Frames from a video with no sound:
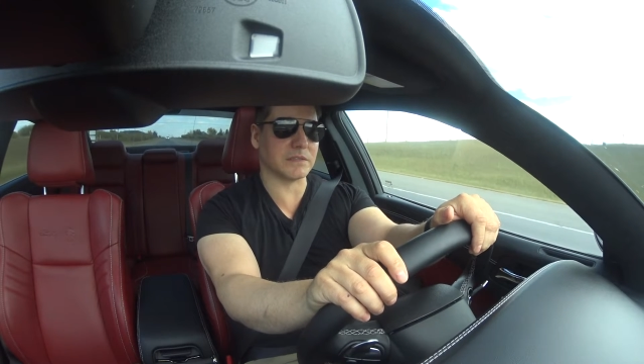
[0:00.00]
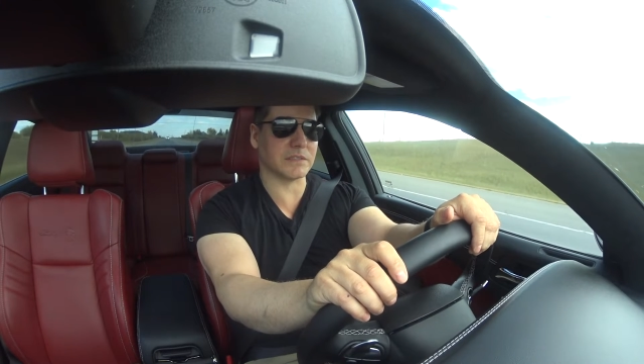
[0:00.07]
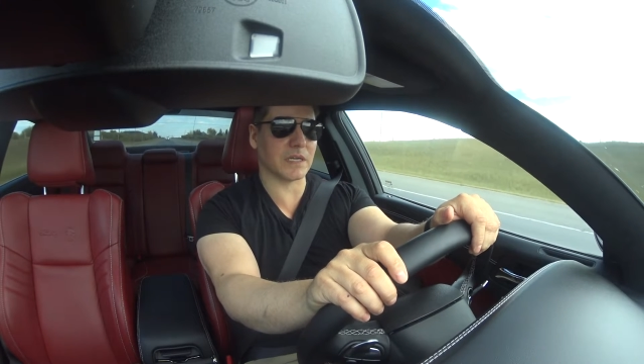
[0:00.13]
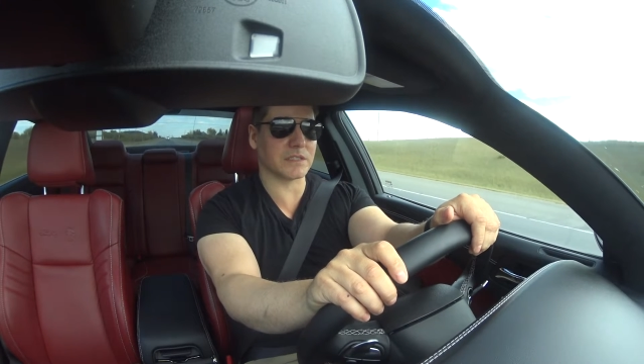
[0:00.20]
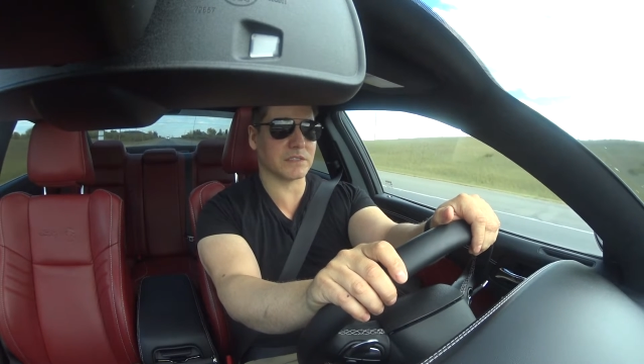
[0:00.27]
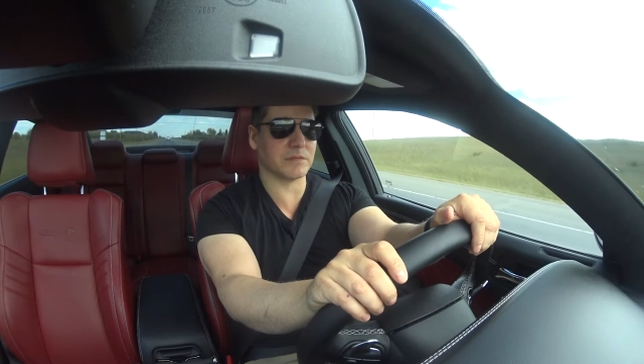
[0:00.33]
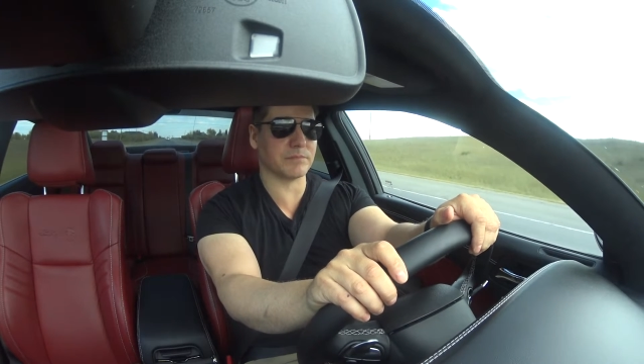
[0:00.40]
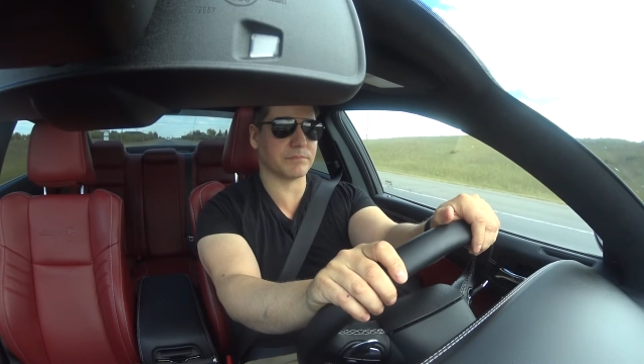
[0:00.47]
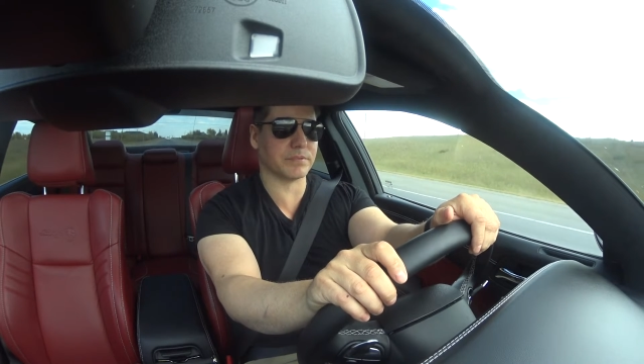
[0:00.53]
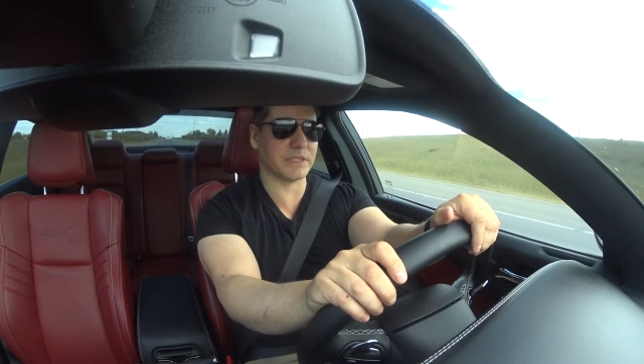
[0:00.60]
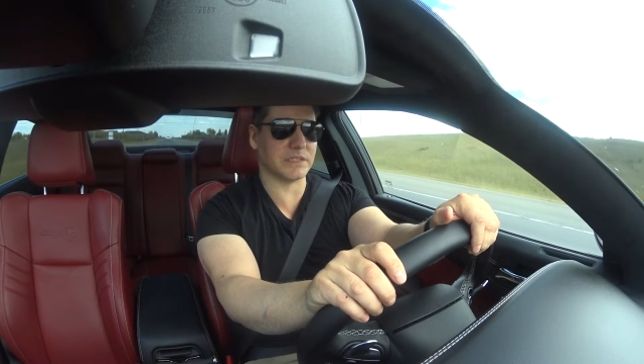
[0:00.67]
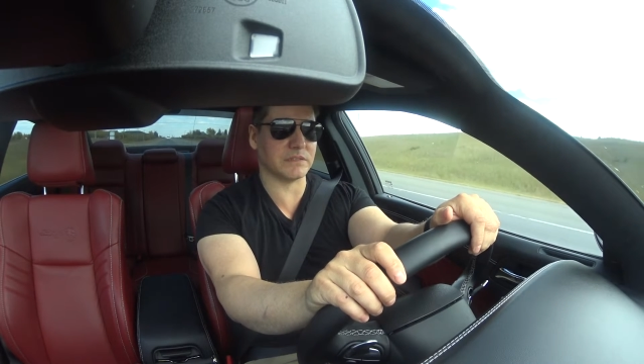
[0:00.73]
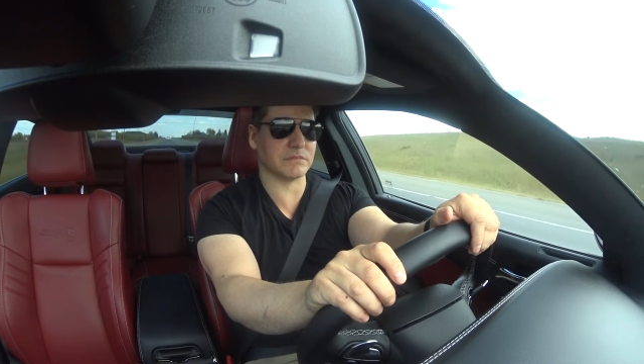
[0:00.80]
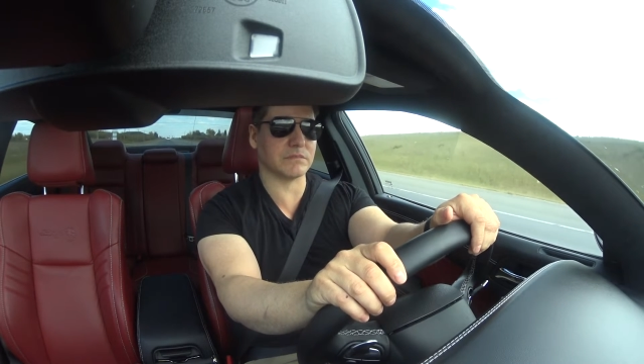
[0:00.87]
It's actually pretty